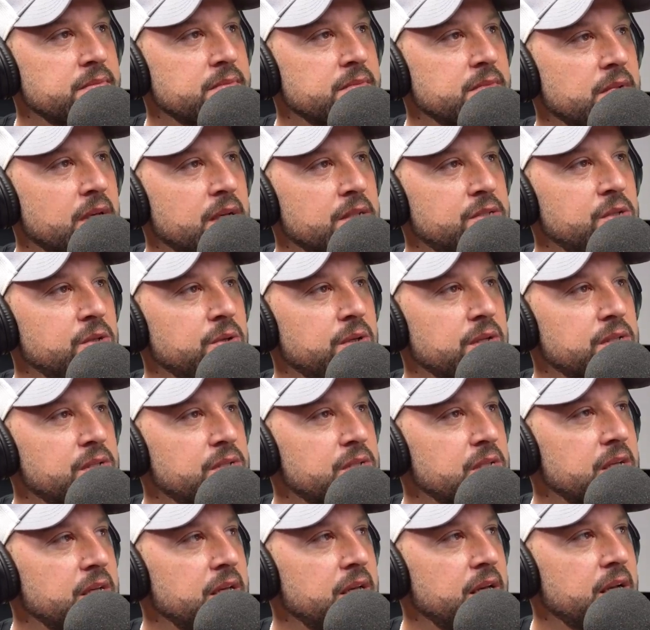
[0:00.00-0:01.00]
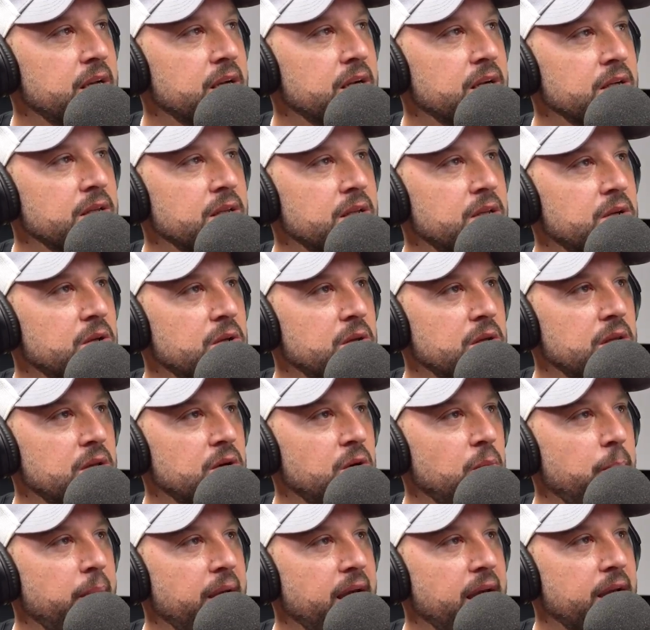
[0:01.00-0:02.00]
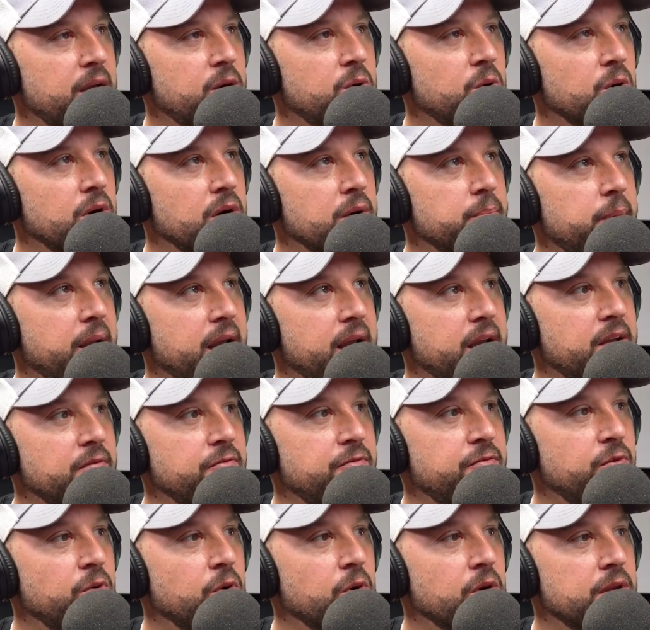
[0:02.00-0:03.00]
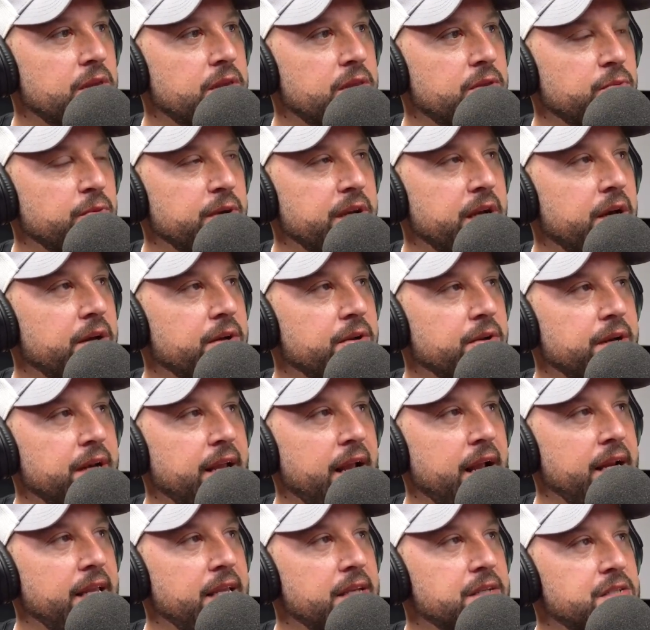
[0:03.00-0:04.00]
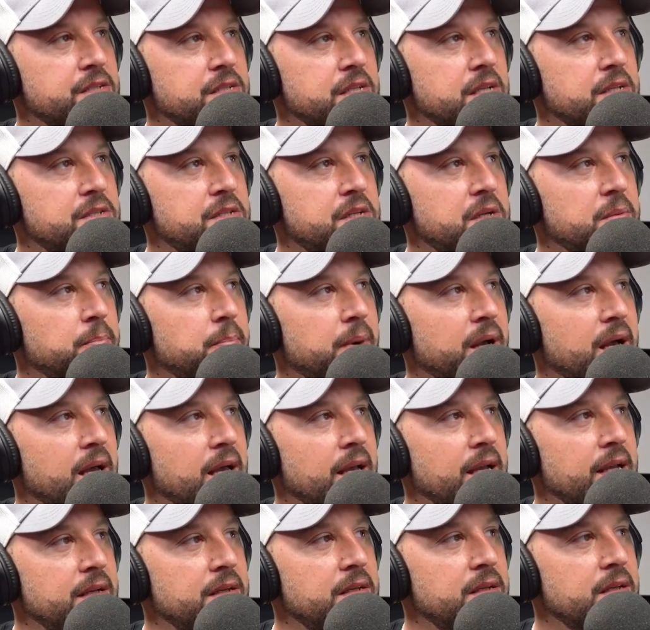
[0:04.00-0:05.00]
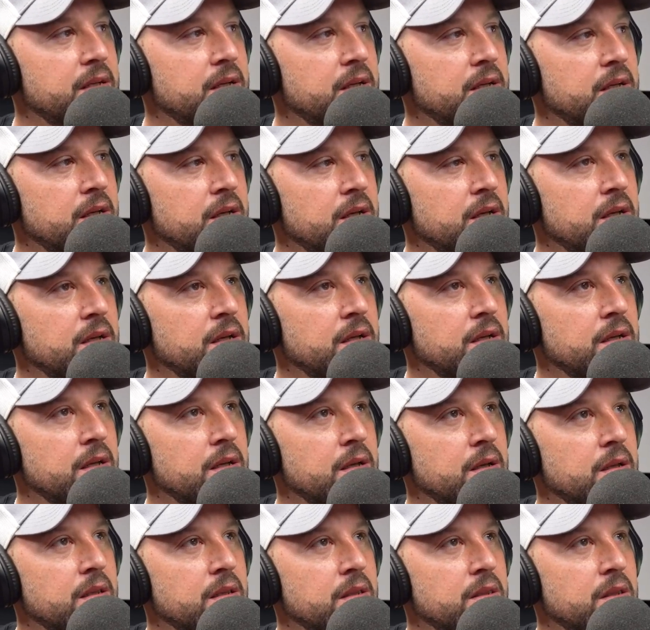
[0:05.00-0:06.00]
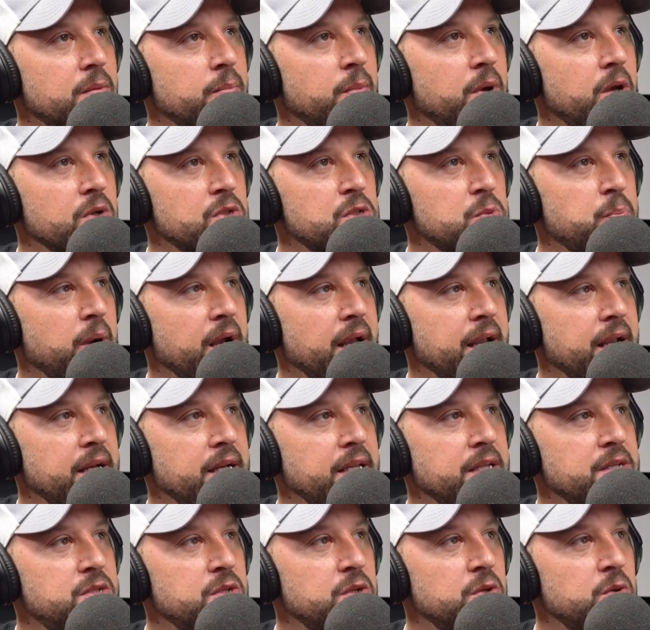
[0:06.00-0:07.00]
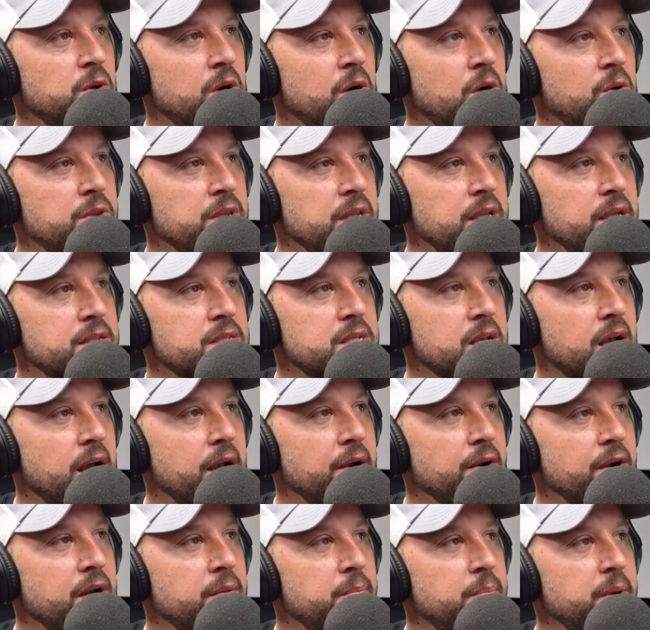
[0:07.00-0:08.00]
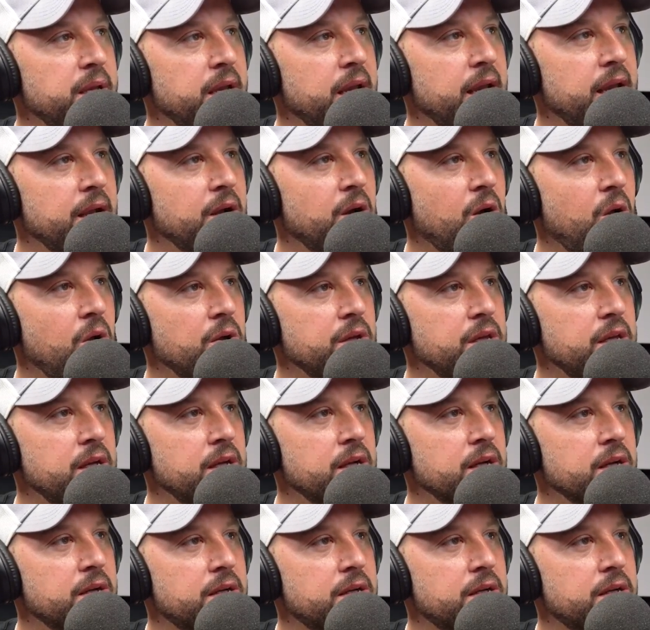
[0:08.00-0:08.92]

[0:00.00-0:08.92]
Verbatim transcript: as you can see here. Little little backcourt back and forth. 380 assists combined the most by any duo in the entire NBA all year,